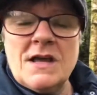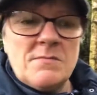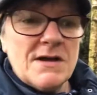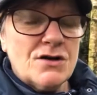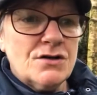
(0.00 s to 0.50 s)

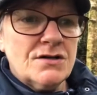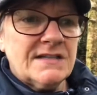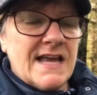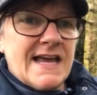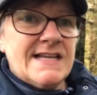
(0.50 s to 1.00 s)

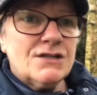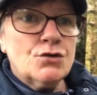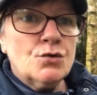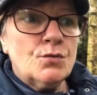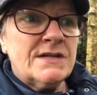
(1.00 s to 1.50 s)
because it's
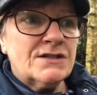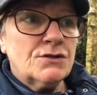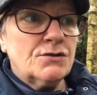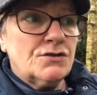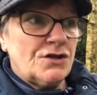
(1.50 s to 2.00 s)
always
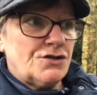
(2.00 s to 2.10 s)
good.